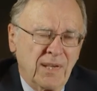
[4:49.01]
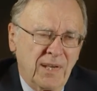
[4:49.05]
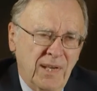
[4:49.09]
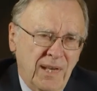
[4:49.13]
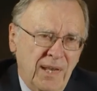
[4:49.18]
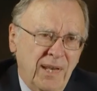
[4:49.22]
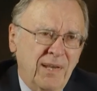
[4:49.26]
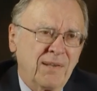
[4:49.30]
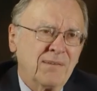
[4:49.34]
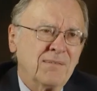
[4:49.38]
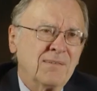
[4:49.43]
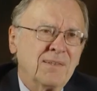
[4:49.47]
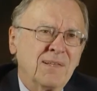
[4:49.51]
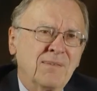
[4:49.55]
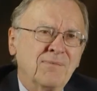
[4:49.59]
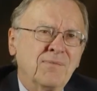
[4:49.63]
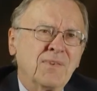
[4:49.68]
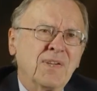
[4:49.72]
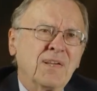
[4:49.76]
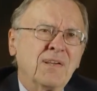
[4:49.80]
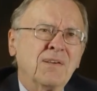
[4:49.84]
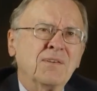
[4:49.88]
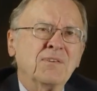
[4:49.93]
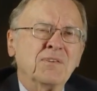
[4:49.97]
and
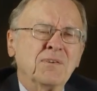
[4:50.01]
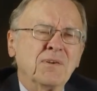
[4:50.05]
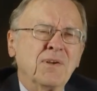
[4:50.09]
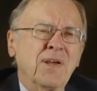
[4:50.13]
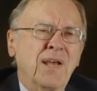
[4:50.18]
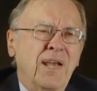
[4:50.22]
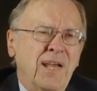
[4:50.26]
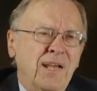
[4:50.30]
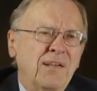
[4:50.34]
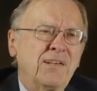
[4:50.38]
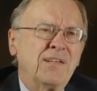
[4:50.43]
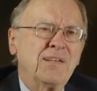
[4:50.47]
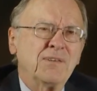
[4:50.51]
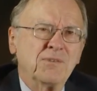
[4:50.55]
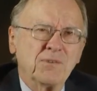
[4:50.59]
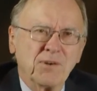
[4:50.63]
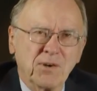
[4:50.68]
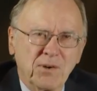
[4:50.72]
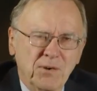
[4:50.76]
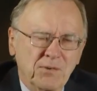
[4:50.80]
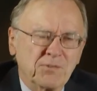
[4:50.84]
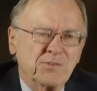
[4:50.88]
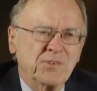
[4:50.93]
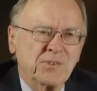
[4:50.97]
Andy
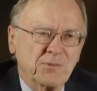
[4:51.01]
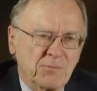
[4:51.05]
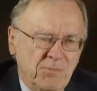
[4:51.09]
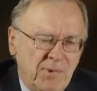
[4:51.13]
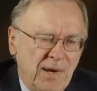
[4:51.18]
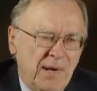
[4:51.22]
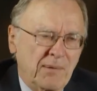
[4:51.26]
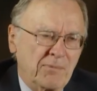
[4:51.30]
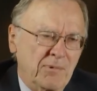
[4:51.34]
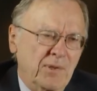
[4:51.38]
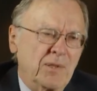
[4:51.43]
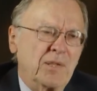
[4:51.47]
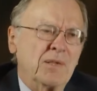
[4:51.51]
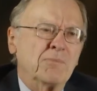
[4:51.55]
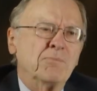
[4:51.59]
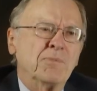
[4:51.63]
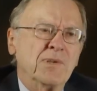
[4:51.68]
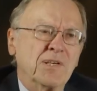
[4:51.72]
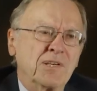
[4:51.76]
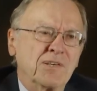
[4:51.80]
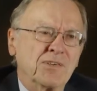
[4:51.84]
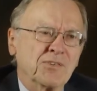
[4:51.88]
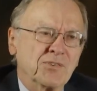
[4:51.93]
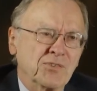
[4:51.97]
Grove should probably
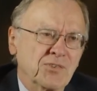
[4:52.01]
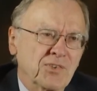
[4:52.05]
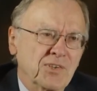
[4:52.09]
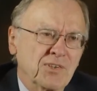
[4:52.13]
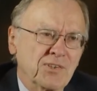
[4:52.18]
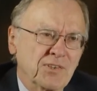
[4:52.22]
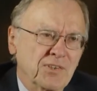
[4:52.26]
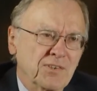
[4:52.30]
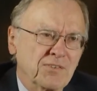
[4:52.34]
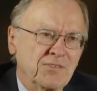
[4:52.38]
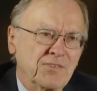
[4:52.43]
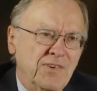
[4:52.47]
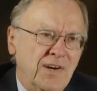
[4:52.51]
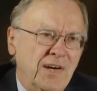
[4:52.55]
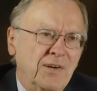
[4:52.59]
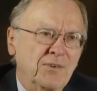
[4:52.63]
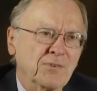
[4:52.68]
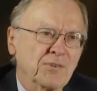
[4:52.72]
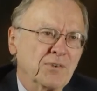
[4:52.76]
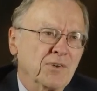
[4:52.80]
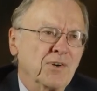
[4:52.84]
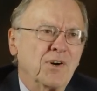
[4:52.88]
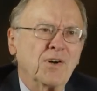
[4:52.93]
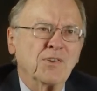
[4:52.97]
be considered a
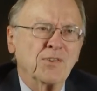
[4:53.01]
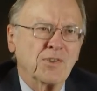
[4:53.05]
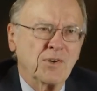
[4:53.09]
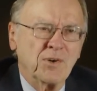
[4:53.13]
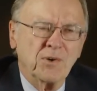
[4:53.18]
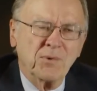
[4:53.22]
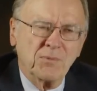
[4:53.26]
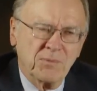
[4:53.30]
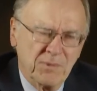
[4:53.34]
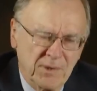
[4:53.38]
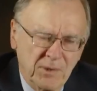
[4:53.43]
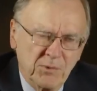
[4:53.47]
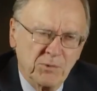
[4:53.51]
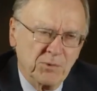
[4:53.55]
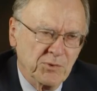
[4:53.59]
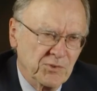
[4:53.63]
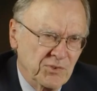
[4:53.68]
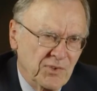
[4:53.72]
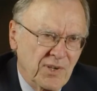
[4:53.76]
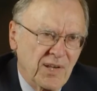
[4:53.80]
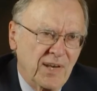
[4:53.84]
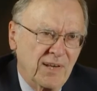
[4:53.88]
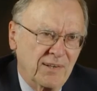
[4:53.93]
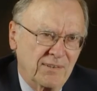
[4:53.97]
founder, although he
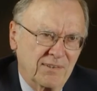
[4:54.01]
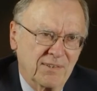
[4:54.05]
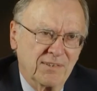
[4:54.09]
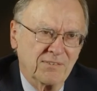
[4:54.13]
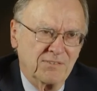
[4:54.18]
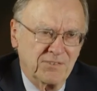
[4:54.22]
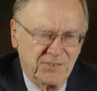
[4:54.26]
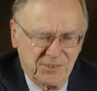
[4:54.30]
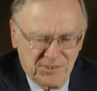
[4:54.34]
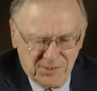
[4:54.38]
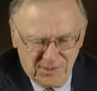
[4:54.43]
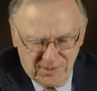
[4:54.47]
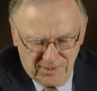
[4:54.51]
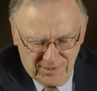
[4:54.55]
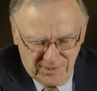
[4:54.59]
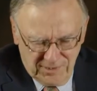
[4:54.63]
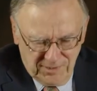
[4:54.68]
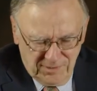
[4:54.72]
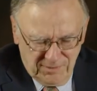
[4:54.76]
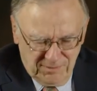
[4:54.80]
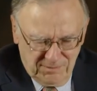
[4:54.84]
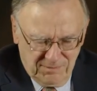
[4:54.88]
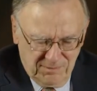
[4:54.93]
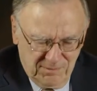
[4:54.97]
was not
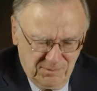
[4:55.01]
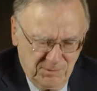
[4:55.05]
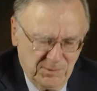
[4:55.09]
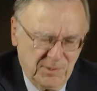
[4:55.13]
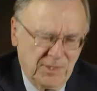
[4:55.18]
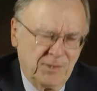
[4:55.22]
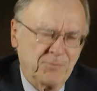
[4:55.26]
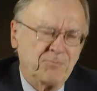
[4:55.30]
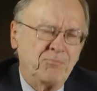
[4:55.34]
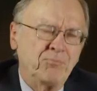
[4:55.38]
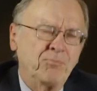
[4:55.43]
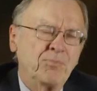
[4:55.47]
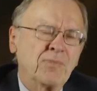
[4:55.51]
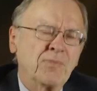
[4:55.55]
officially one.